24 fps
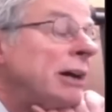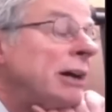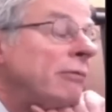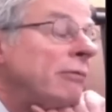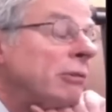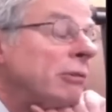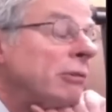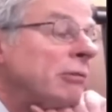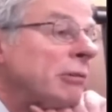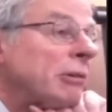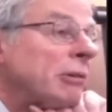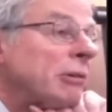
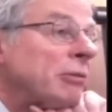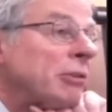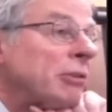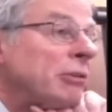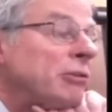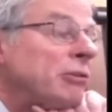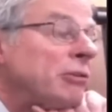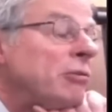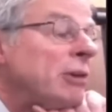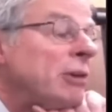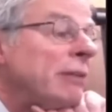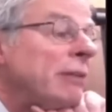have,
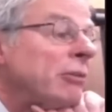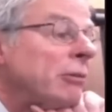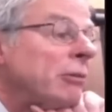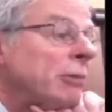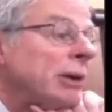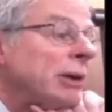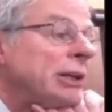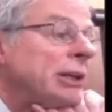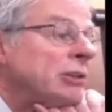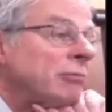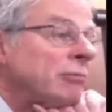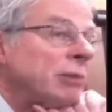you have the
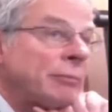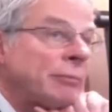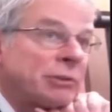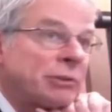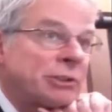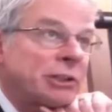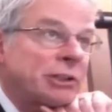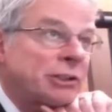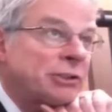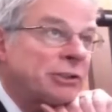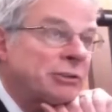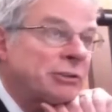right to
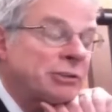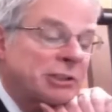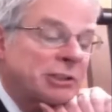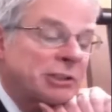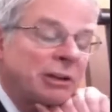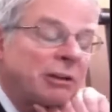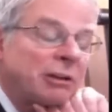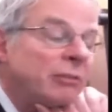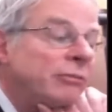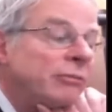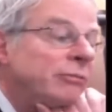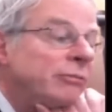represent
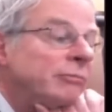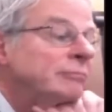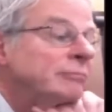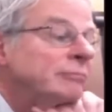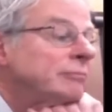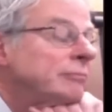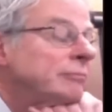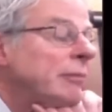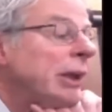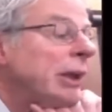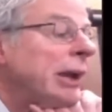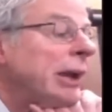yourself
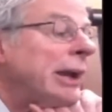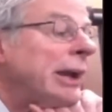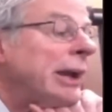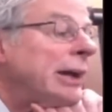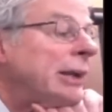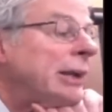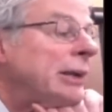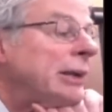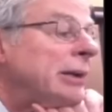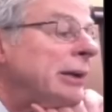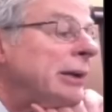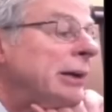
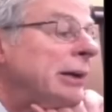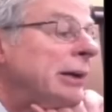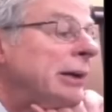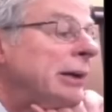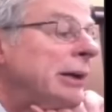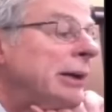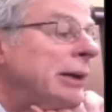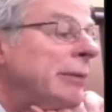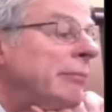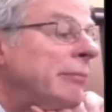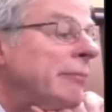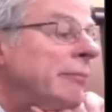and,
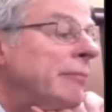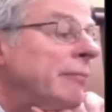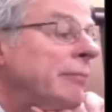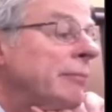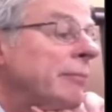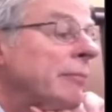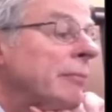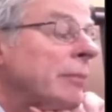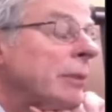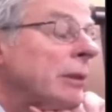um,